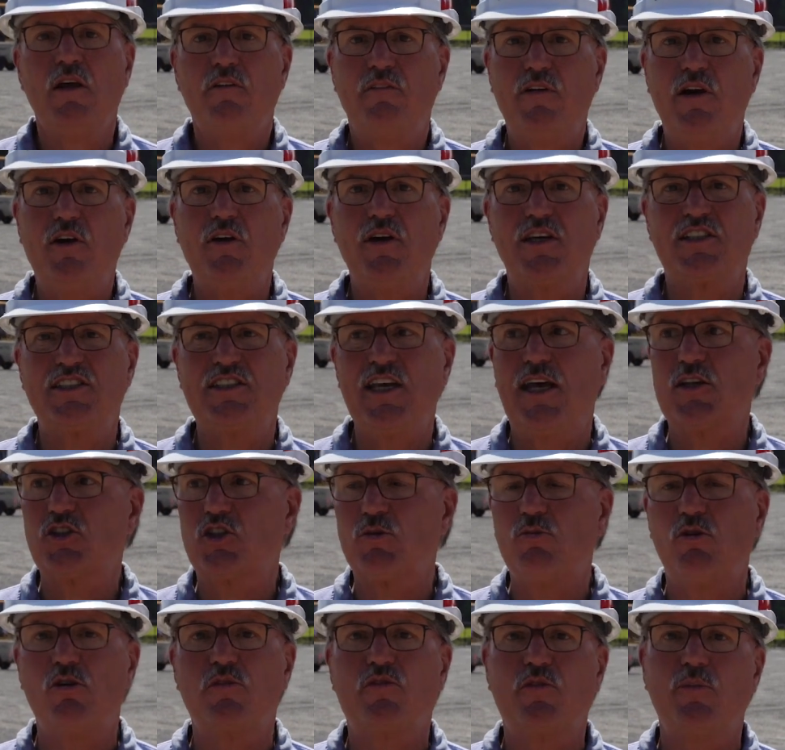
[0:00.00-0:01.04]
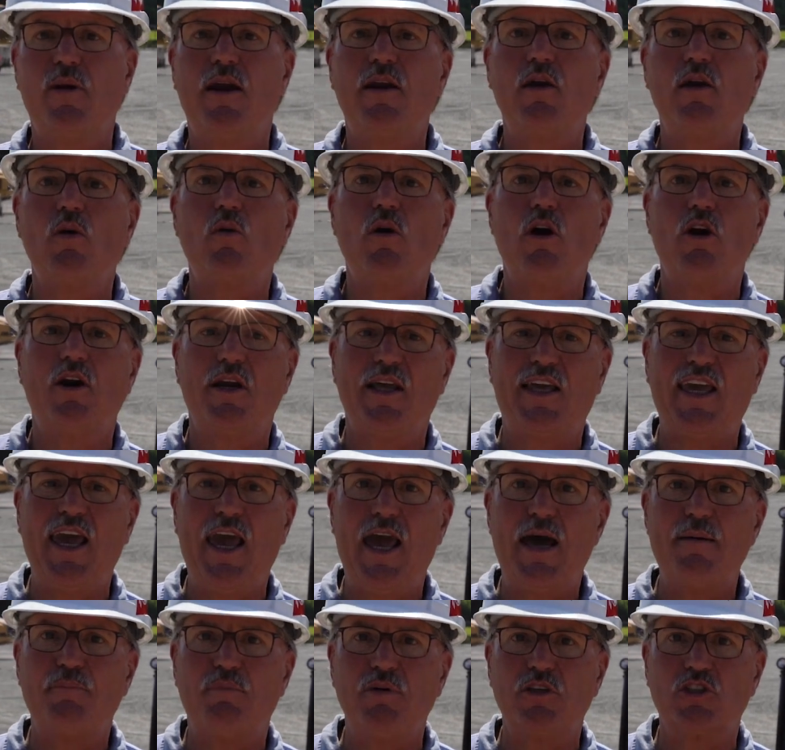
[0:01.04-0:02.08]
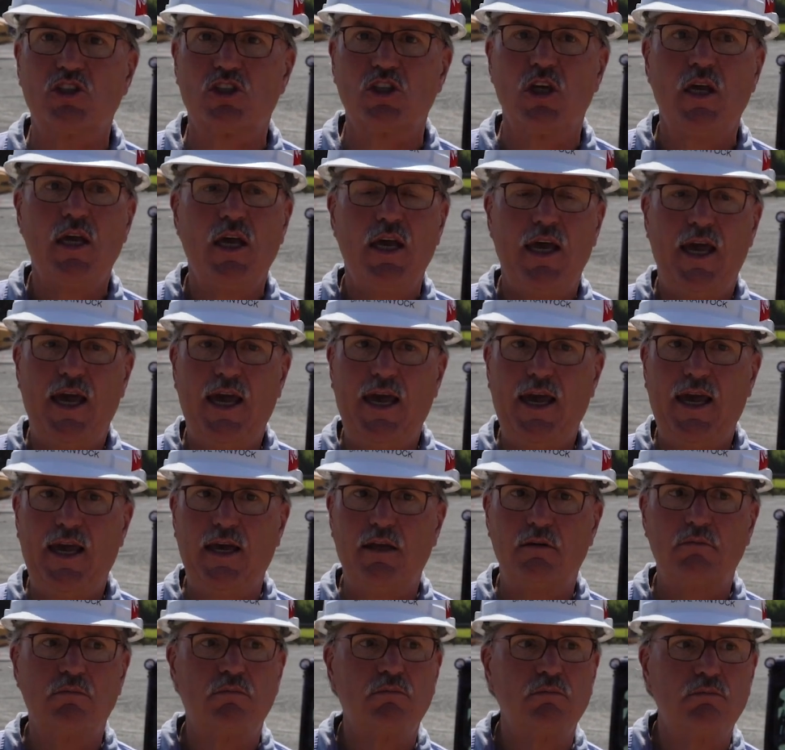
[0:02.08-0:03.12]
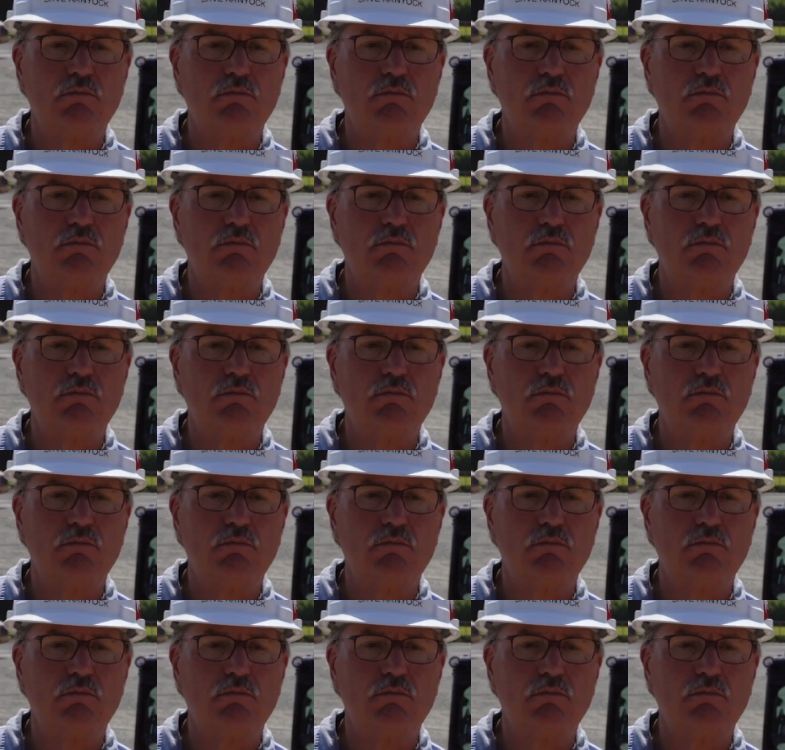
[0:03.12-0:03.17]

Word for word: very accessible from anywhere on the campus and